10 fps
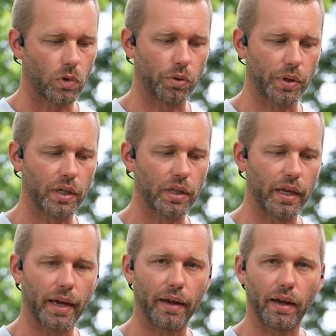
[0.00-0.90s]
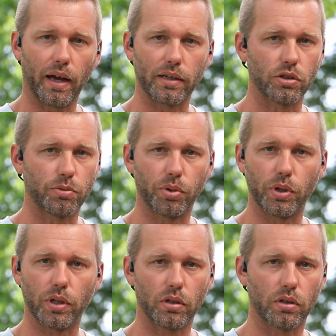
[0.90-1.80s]
the end of that, I just
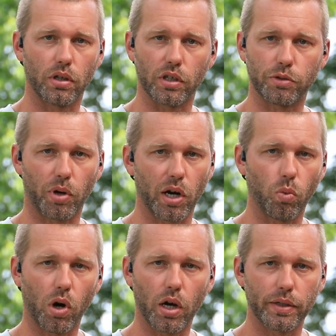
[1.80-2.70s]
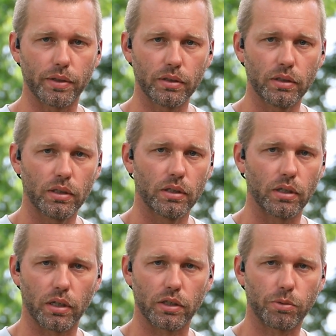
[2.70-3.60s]
put a spray wand,
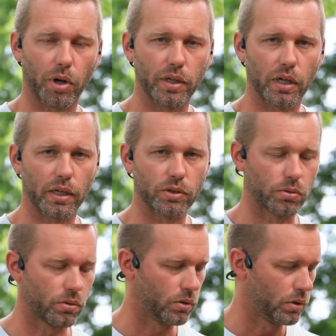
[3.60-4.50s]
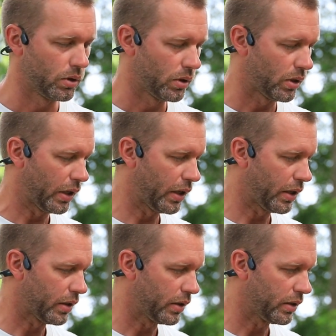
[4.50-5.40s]
spray nozzle.
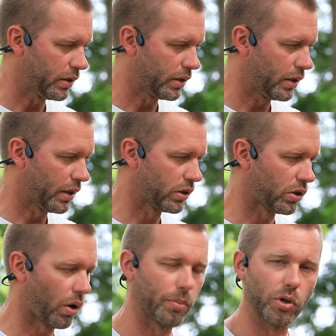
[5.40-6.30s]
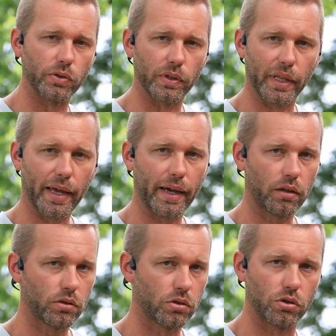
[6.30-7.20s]
And so I'm using that
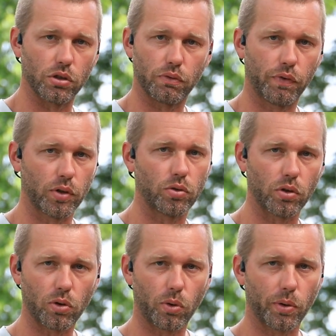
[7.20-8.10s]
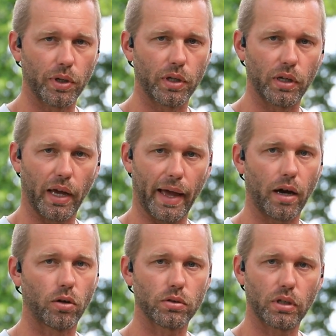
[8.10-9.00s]
to just filter the chlorine
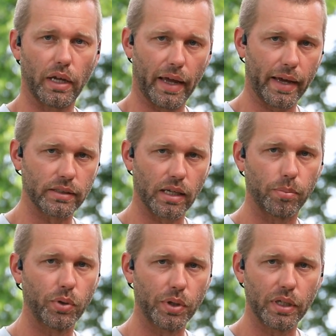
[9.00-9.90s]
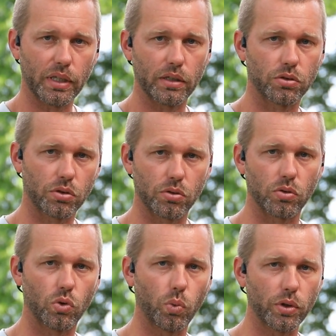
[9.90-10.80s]
out as I put it into
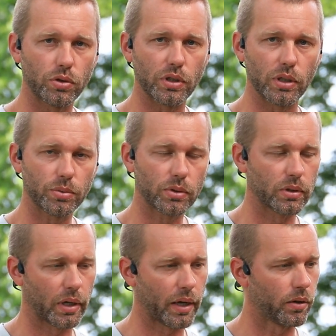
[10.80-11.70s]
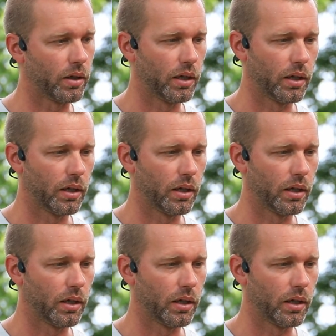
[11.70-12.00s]
the wood chips. Now,